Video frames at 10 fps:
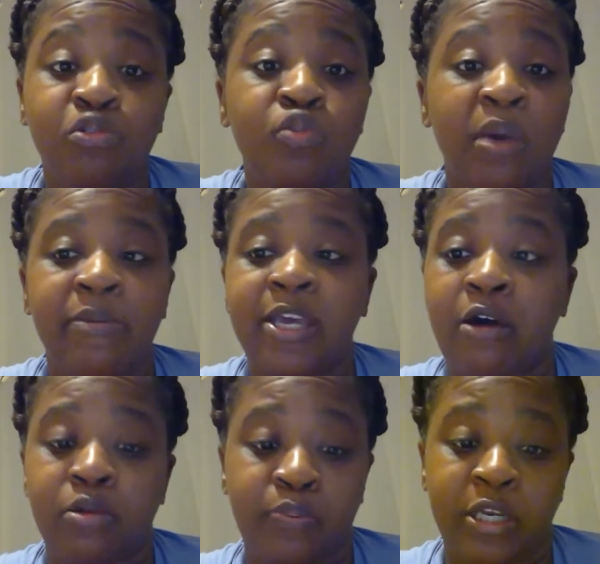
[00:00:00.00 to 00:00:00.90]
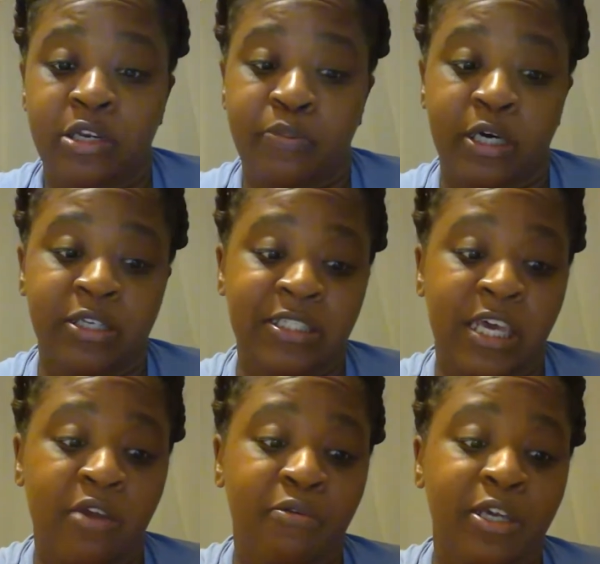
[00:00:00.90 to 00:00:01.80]
You may be codependent upon this
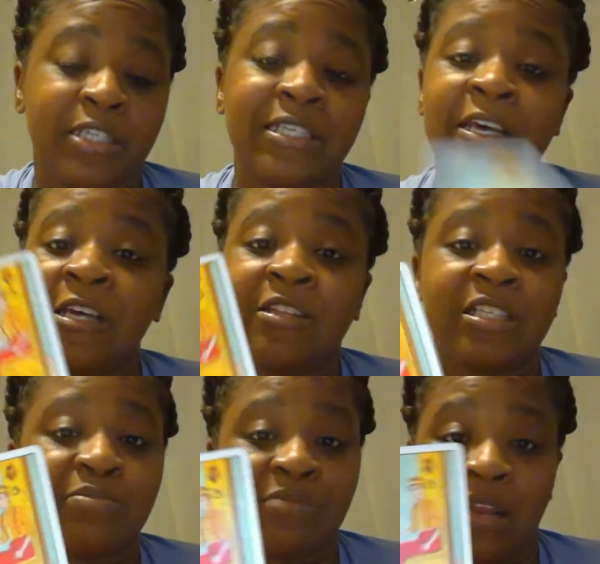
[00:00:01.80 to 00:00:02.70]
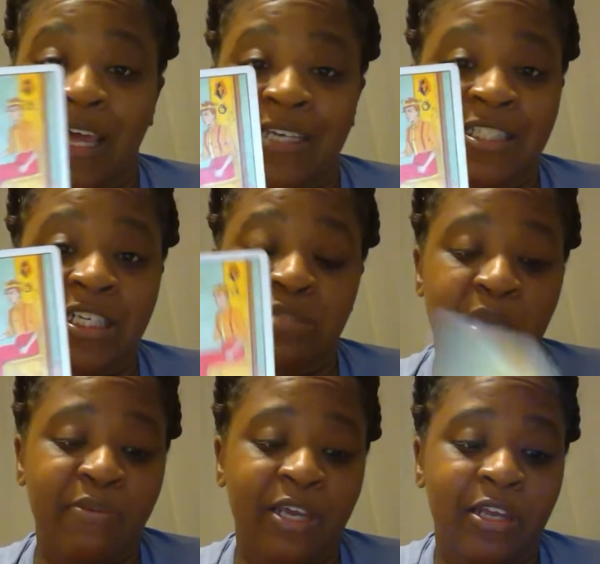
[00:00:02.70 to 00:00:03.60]
Aries. This, like I said, this may
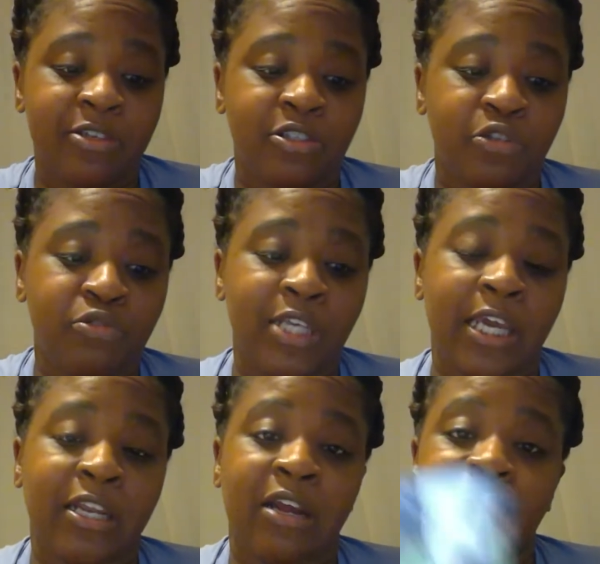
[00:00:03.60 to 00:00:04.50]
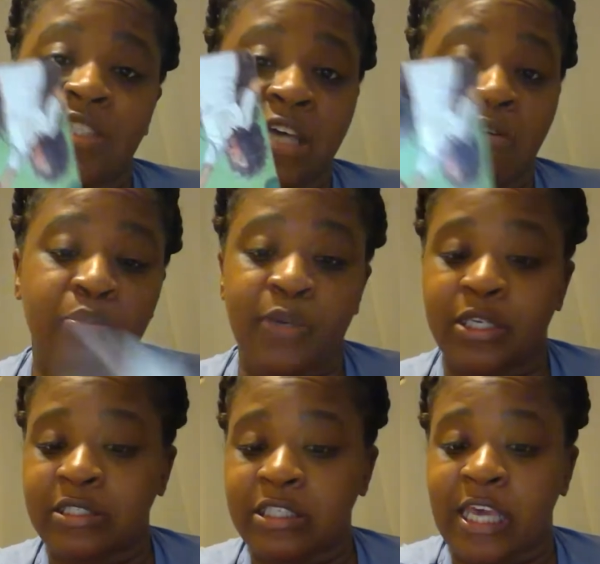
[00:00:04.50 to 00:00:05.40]
be the energy you taking on of this
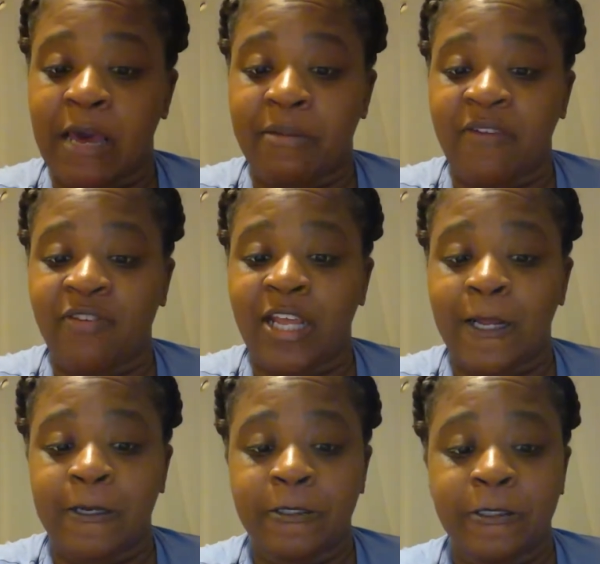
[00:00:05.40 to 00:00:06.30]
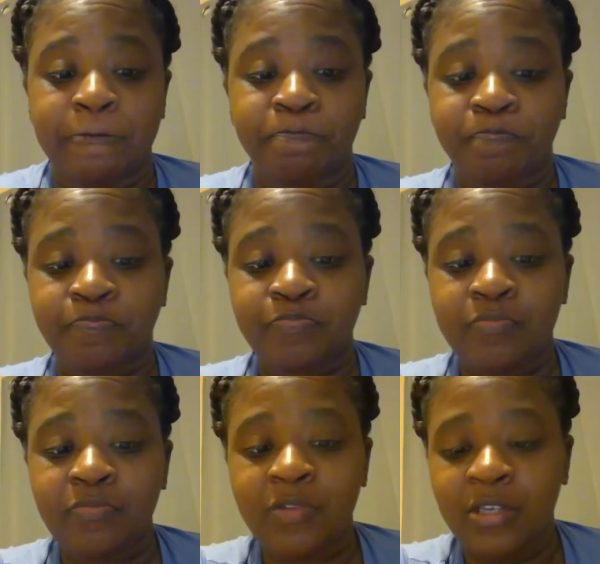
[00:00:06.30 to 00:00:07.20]
codependency, y'all. But I feel like
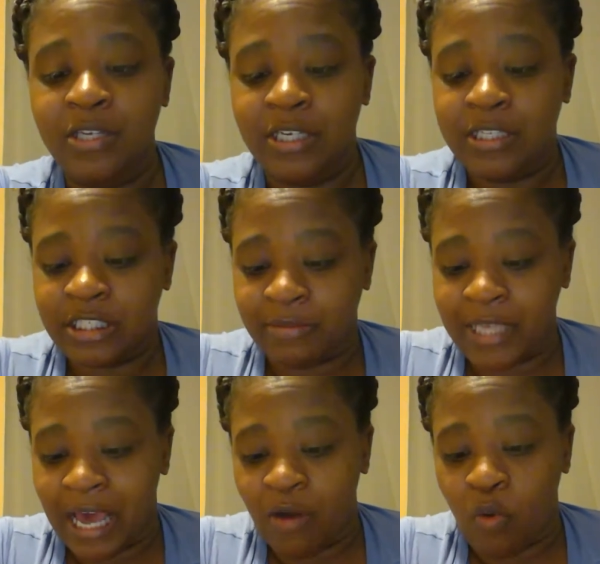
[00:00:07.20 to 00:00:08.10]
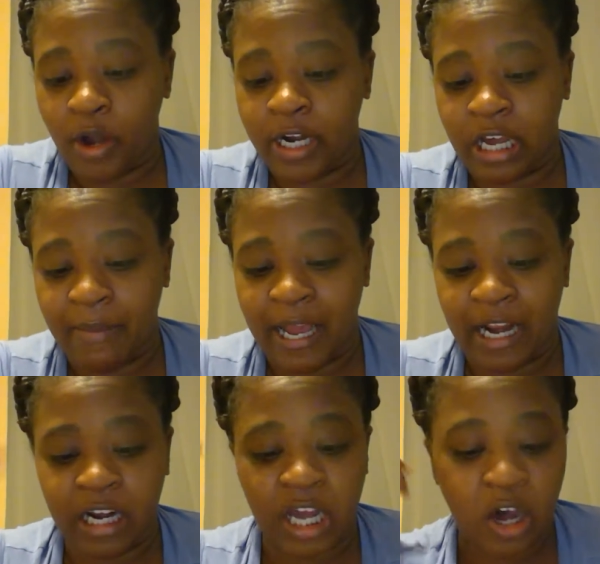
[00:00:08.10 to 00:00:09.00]
some of y'all wanting to come out of
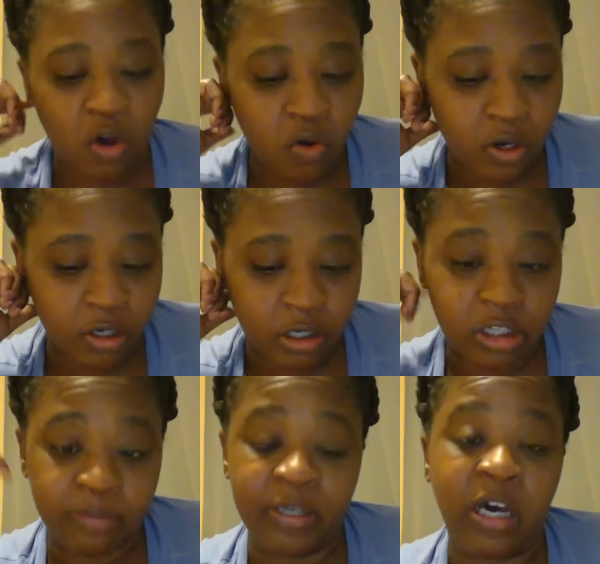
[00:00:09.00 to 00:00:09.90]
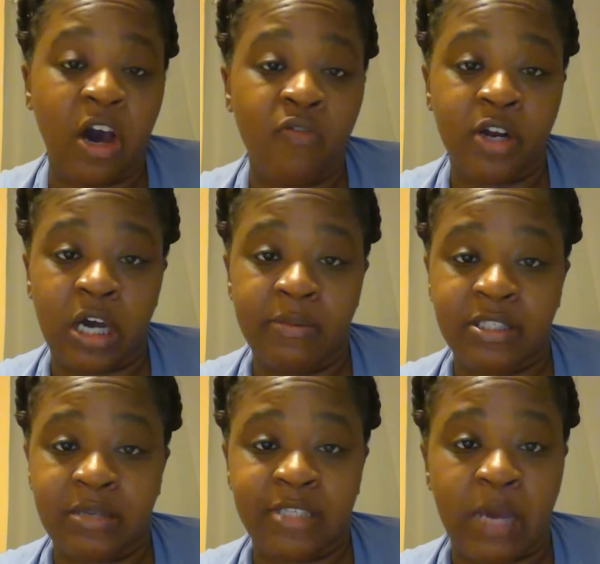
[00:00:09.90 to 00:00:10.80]
the cold could be overcoming
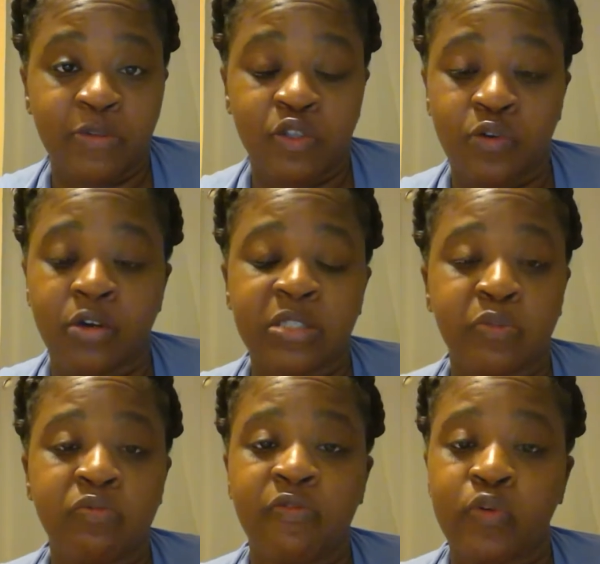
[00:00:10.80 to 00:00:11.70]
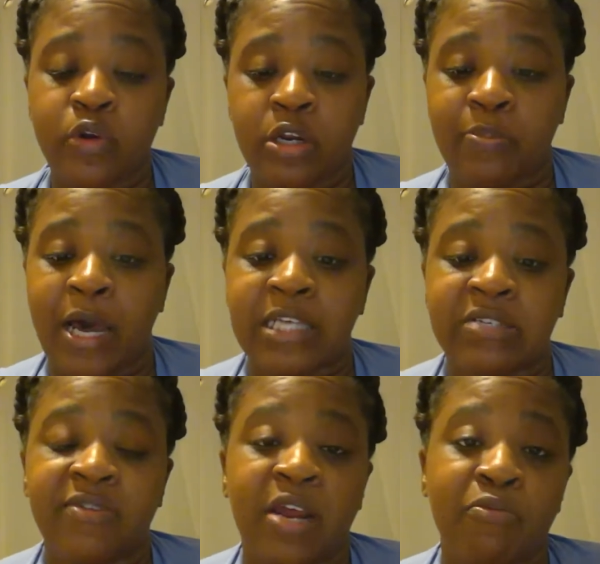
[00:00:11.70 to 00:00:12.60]
some type of struggles moving forward in a
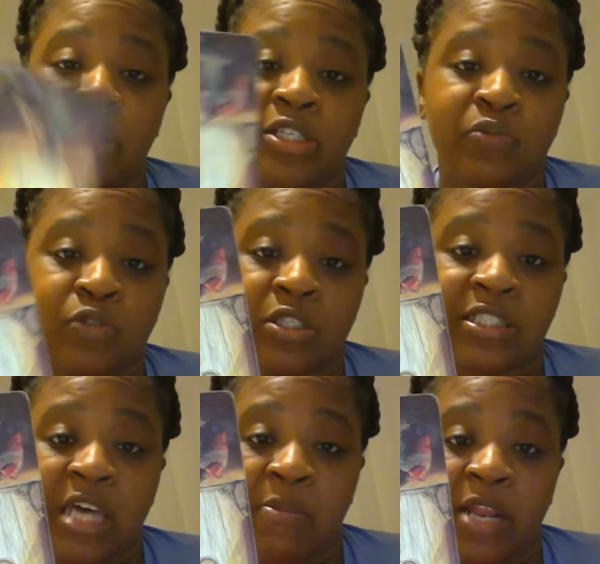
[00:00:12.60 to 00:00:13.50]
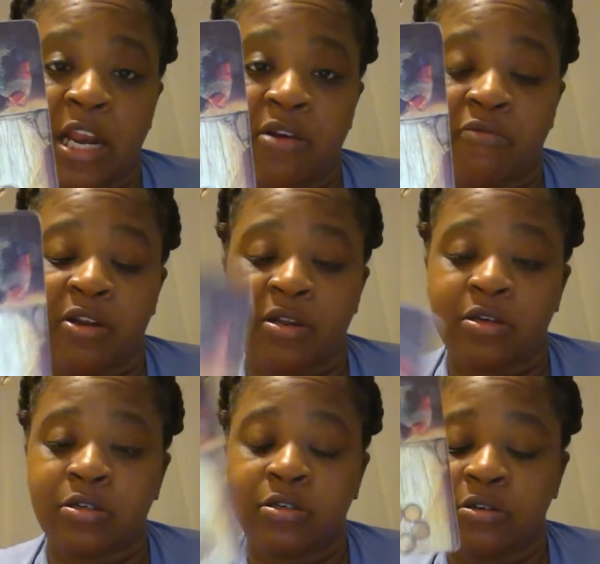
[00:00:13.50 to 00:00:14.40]
positive direction with this coming out in
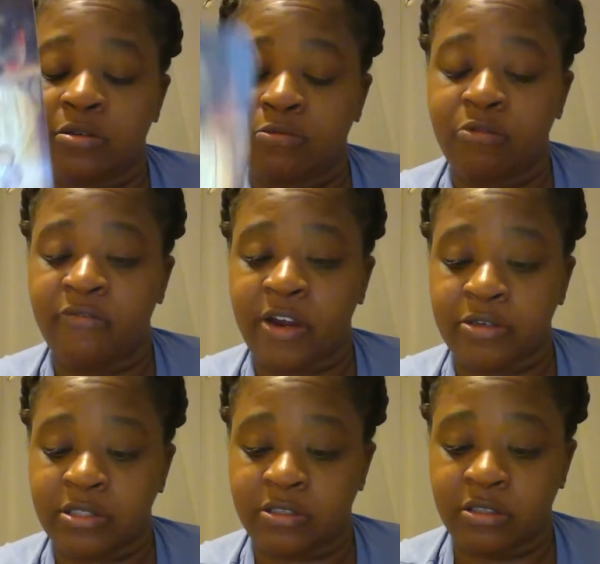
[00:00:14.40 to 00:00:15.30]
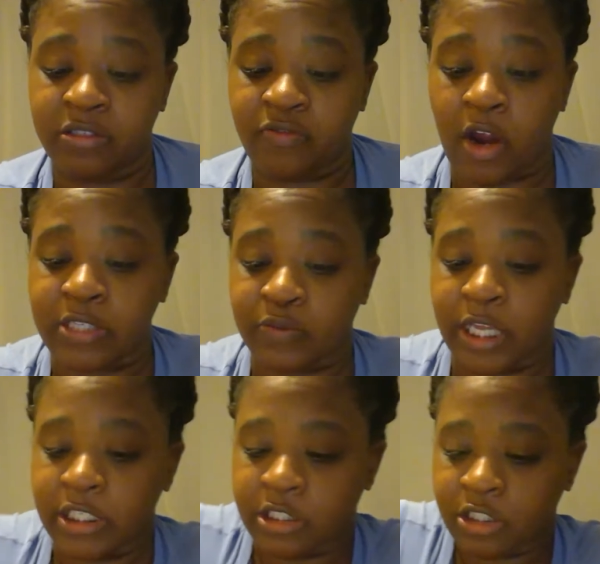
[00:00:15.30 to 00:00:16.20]
the reverse as far as
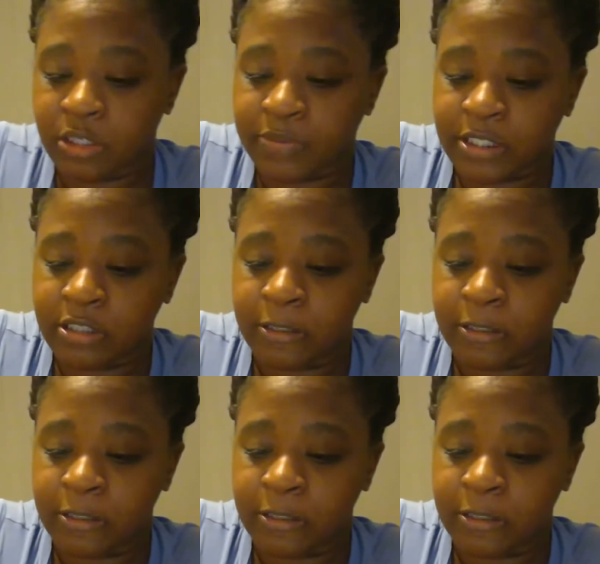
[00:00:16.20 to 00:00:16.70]
relationships.